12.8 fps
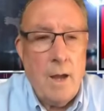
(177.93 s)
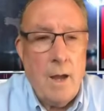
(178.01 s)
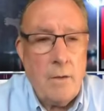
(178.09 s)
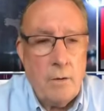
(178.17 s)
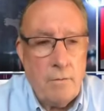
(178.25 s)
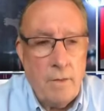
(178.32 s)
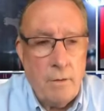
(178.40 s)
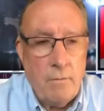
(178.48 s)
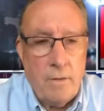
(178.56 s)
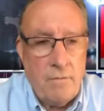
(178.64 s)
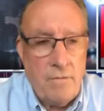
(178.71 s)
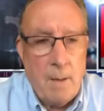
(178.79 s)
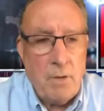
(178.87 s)
And the
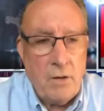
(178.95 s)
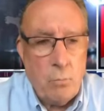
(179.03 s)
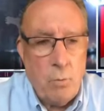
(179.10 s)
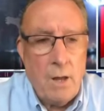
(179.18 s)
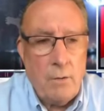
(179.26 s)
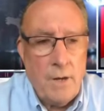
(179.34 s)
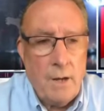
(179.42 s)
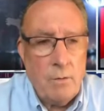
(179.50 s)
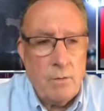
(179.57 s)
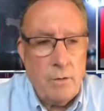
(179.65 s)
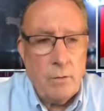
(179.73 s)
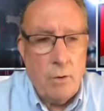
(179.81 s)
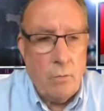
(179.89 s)
family's well now. You're all